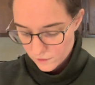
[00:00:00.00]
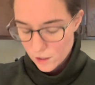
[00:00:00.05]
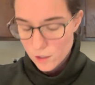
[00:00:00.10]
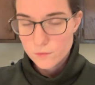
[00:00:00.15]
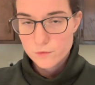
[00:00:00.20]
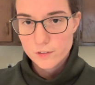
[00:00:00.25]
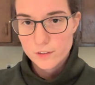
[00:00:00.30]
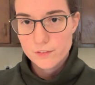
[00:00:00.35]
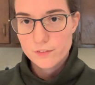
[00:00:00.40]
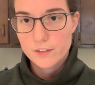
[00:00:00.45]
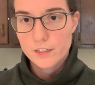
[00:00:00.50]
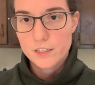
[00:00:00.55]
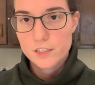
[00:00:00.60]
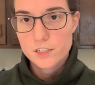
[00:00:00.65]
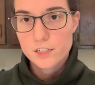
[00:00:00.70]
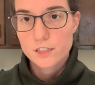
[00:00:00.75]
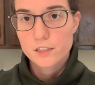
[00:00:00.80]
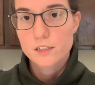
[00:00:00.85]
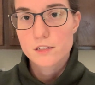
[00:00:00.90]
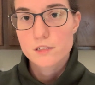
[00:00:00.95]
hopefully finish
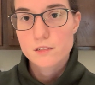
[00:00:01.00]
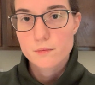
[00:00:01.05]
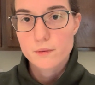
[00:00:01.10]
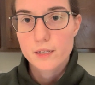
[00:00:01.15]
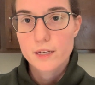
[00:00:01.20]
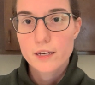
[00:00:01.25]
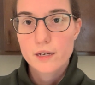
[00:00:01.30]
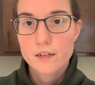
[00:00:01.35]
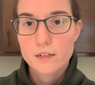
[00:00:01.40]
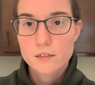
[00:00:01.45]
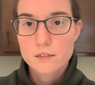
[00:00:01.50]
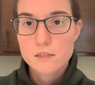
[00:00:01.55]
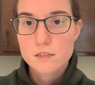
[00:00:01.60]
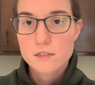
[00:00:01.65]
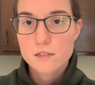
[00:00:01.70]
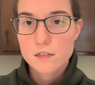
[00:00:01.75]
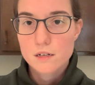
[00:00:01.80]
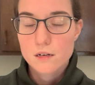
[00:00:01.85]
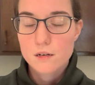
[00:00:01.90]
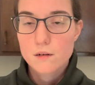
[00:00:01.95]
it this weekend.
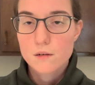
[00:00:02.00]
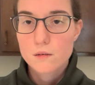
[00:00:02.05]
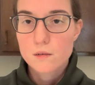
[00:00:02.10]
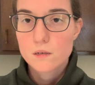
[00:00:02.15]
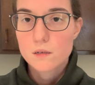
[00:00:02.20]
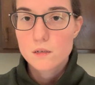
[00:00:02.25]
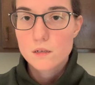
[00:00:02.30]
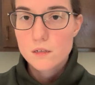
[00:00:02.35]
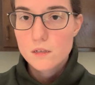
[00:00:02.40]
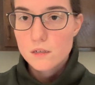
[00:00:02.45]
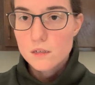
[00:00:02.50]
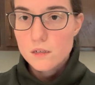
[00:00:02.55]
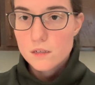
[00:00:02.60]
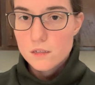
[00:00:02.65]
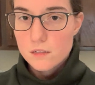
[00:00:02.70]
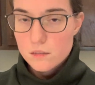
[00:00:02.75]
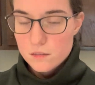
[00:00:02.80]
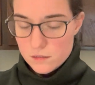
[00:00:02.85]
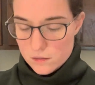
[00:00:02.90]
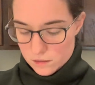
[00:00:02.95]
So
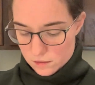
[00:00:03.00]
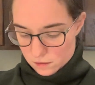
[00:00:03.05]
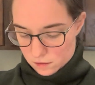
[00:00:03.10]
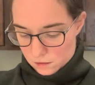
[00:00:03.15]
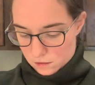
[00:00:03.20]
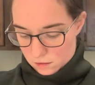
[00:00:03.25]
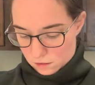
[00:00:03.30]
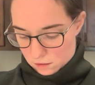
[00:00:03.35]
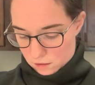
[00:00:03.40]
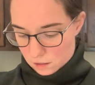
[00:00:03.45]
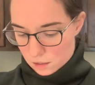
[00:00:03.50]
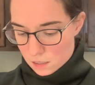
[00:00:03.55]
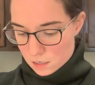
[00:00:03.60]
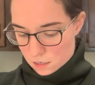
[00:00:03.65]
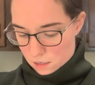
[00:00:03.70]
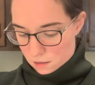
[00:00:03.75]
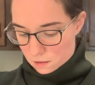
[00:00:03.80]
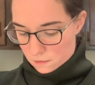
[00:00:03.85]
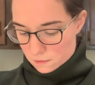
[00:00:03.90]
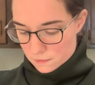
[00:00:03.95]

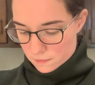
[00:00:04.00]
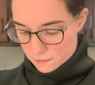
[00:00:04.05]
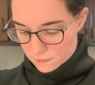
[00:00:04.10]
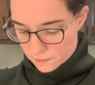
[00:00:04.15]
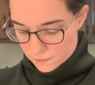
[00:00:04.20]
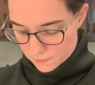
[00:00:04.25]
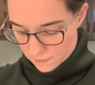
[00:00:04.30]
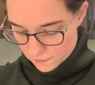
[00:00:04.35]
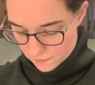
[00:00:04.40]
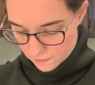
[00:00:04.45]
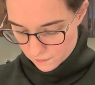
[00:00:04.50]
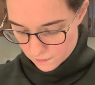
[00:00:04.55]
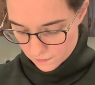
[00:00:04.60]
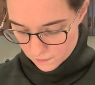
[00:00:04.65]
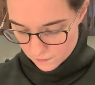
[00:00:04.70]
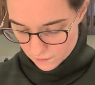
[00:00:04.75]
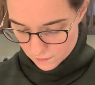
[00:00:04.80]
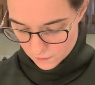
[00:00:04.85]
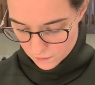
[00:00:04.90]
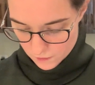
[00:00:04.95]
yeah,
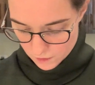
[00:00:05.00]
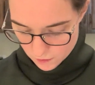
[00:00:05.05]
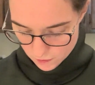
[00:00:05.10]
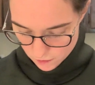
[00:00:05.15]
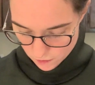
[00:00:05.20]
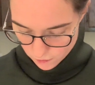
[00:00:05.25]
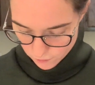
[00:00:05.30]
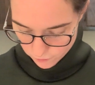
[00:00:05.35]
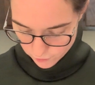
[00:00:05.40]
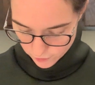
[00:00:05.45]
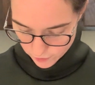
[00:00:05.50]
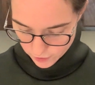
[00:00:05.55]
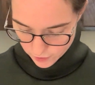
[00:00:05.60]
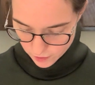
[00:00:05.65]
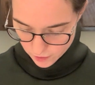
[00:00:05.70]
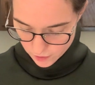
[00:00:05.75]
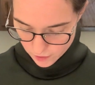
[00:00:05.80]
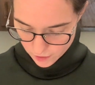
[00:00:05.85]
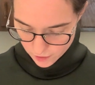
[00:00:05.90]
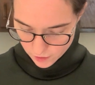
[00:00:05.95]

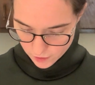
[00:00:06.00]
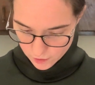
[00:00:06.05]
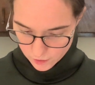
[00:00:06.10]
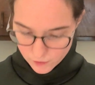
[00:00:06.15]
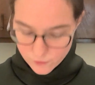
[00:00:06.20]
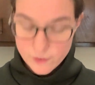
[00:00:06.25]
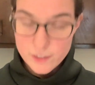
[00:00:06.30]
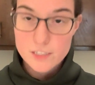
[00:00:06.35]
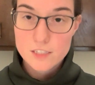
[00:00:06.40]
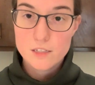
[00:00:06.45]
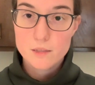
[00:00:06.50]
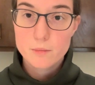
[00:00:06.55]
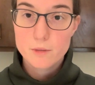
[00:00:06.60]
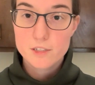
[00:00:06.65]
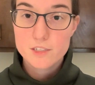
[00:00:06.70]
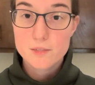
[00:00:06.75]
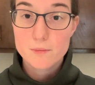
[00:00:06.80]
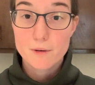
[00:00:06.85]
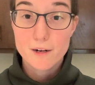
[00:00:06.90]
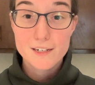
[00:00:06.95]
hopefully the rest of the
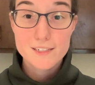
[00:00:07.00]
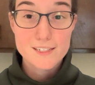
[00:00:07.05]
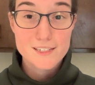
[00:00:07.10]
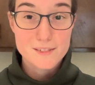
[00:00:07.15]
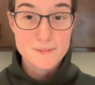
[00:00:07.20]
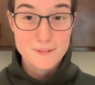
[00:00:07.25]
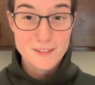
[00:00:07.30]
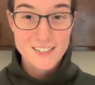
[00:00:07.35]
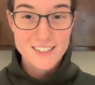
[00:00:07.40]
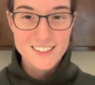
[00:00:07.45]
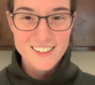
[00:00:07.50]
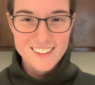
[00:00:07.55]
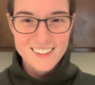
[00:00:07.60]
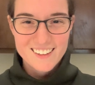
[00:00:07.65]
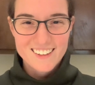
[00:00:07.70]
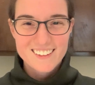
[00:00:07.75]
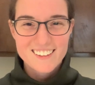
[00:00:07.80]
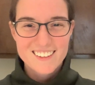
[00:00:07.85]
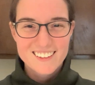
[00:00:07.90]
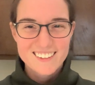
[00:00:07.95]
book surprises me.
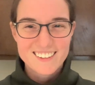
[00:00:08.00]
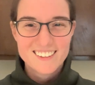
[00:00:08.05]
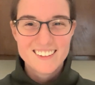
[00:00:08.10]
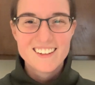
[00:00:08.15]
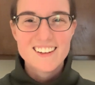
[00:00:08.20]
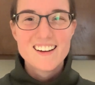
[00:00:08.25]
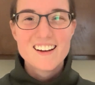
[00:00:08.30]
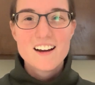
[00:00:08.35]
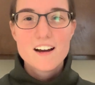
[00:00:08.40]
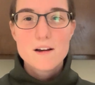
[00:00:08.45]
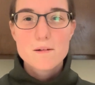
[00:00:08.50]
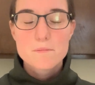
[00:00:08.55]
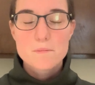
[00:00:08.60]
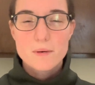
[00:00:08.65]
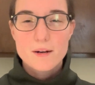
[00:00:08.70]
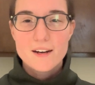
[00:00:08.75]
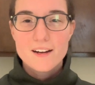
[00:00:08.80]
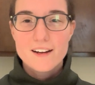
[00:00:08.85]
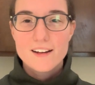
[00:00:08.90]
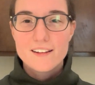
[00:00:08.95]

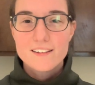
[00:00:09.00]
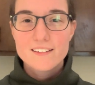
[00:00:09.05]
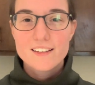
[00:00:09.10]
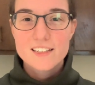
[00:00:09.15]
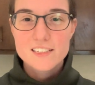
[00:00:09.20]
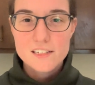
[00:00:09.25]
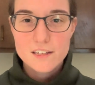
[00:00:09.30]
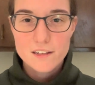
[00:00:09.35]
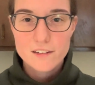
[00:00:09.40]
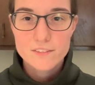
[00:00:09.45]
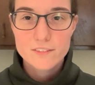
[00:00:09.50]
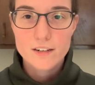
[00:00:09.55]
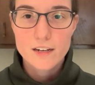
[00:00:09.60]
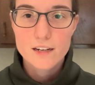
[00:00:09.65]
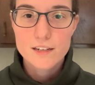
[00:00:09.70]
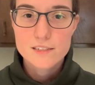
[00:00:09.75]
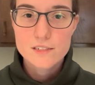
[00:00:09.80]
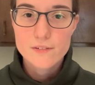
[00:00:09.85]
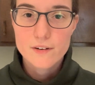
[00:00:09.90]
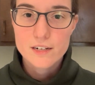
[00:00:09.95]
But that's all I've
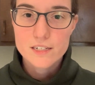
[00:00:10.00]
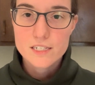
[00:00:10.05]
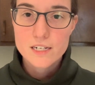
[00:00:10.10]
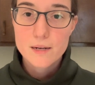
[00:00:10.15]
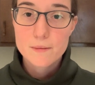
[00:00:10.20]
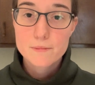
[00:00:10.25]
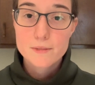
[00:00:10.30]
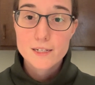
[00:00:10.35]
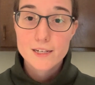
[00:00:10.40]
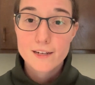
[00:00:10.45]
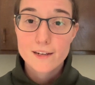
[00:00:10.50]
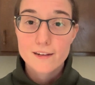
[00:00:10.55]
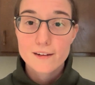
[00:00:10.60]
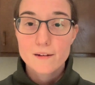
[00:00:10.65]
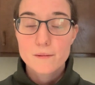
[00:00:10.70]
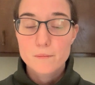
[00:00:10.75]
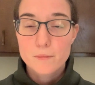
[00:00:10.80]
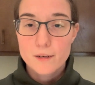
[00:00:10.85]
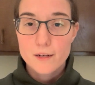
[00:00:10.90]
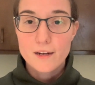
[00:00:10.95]
got as far as an
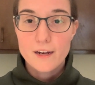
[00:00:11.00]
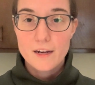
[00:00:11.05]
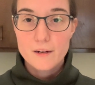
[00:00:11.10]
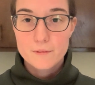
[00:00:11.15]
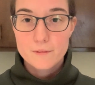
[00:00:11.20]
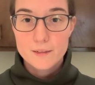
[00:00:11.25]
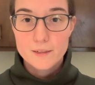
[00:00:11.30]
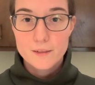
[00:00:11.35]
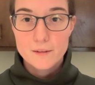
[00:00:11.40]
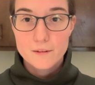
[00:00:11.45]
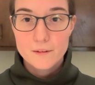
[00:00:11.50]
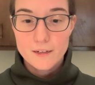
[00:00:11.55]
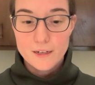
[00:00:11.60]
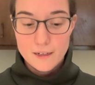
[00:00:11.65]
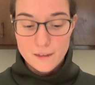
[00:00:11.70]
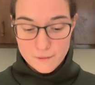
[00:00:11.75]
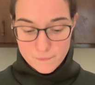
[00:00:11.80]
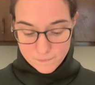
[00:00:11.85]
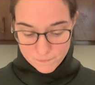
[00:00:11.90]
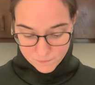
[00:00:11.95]
update, but I will
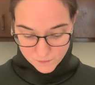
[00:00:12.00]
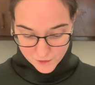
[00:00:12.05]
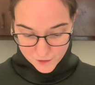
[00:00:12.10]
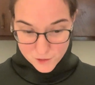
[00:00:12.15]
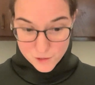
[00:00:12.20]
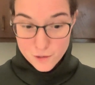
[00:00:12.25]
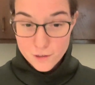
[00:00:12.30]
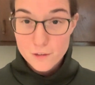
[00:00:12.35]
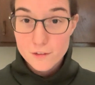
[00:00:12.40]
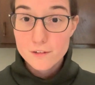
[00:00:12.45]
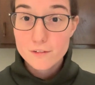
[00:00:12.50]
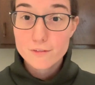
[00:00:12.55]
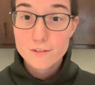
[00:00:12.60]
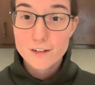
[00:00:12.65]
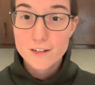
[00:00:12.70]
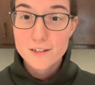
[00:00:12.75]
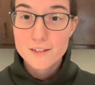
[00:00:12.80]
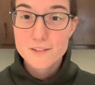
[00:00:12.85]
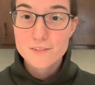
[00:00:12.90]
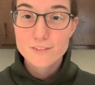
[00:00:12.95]
show you
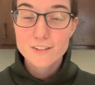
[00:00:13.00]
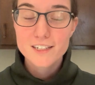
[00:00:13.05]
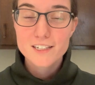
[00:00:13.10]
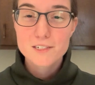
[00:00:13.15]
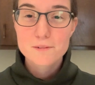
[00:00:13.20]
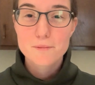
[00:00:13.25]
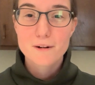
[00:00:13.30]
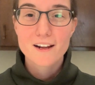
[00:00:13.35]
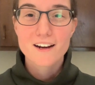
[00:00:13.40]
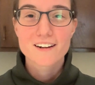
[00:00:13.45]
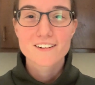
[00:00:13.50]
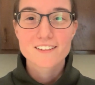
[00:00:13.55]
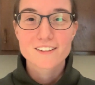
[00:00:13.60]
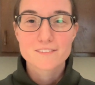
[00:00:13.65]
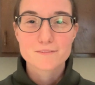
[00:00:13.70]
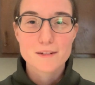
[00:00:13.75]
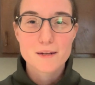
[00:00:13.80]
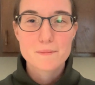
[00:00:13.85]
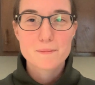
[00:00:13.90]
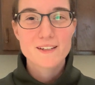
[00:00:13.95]
the finished product of
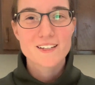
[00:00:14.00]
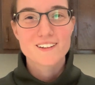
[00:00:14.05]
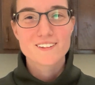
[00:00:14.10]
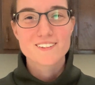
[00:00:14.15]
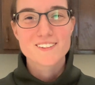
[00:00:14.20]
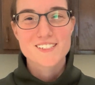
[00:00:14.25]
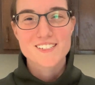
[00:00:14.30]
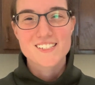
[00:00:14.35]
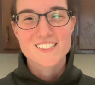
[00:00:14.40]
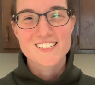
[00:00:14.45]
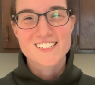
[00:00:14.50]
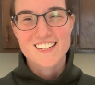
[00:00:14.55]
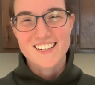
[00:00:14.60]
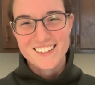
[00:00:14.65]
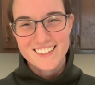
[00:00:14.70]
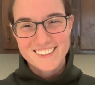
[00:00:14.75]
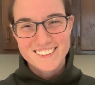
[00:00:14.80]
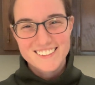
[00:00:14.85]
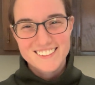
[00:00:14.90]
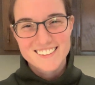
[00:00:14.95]
my meal in just a
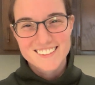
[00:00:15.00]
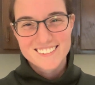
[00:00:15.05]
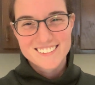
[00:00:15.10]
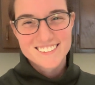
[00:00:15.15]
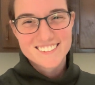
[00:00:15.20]
second.